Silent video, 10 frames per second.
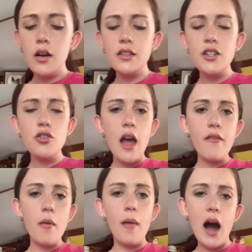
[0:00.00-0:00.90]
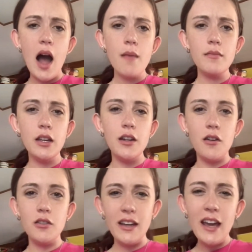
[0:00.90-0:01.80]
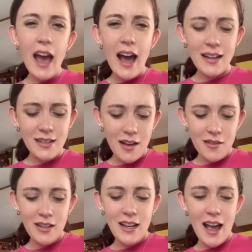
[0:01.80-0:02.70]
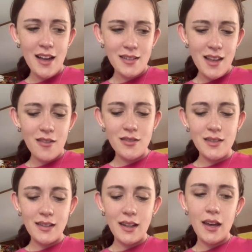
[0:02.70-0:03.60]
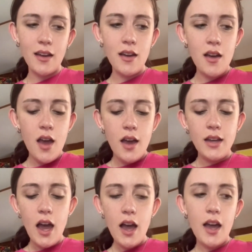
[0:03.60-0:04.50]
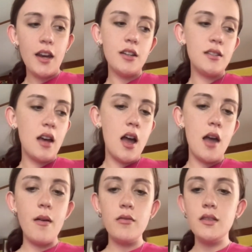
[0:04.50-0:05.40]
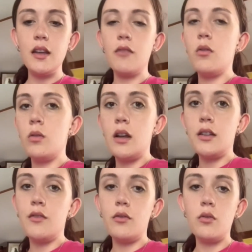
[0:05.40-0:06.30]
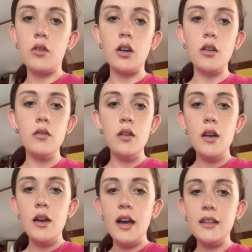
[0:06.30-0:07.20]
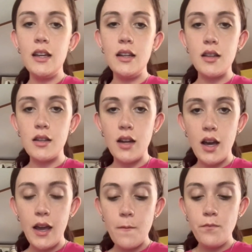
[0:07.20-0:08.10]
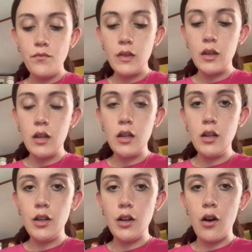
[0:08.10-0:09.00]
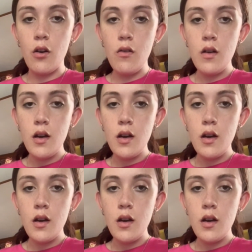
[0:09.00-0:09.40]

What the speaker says: Did you have a bop? You know, like he asked, I was like, yeah, I had a good time. I was like rolling on the floor at the end of the night, you know,